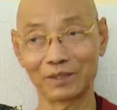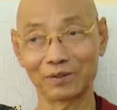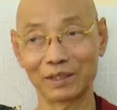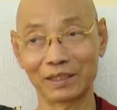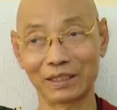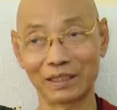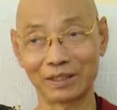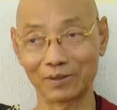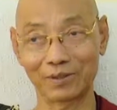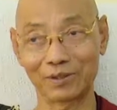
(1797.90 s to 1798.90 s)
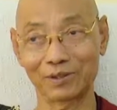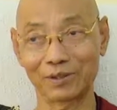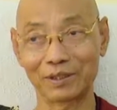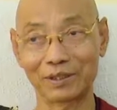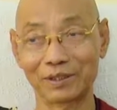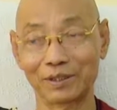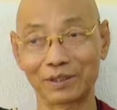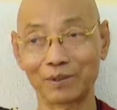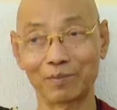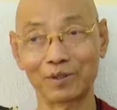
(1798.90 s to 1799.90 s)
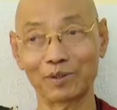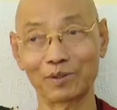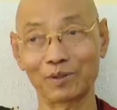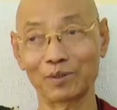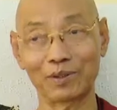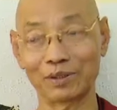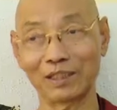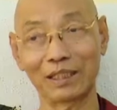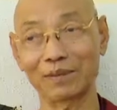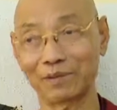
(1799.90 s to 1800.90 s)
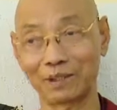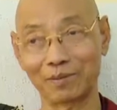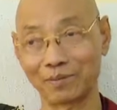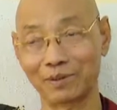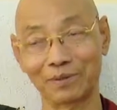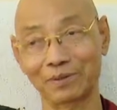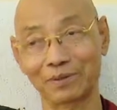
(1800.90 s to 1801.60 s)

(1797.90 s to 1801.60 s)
20th of this day. It's tomorrow or the day after tomorrow.